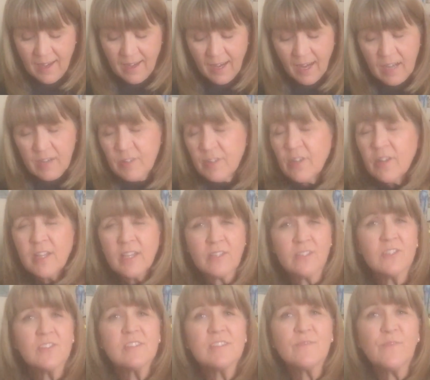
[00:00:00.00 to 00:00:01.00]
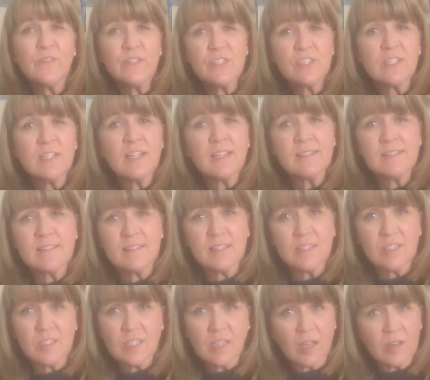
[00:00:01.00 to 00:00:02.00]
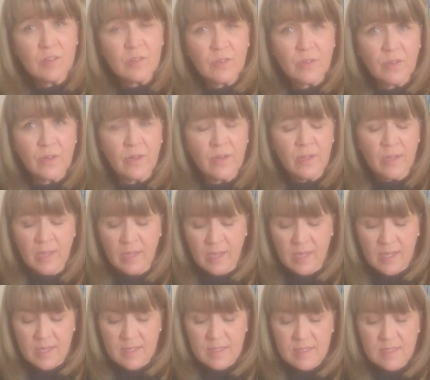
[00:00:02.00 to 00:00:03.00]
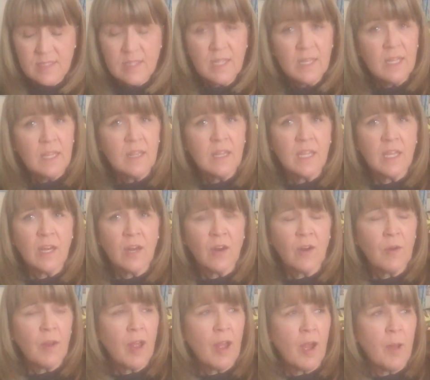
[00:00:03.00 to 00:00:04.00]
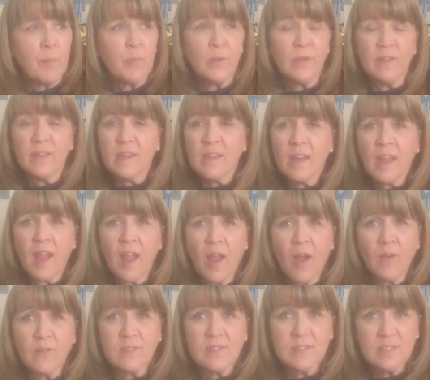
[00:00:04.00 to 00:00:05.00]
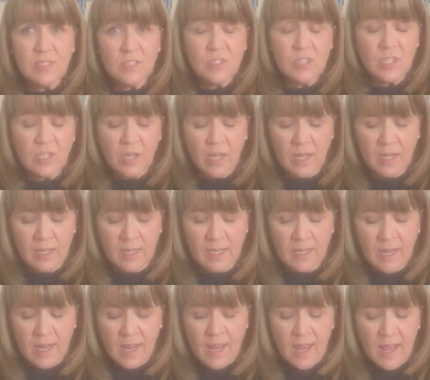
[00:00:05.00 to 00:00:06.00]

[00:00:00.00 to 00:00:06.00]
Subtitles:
I don't know, I could just visualize this young girl sitting there, pulling it out, stitching on it,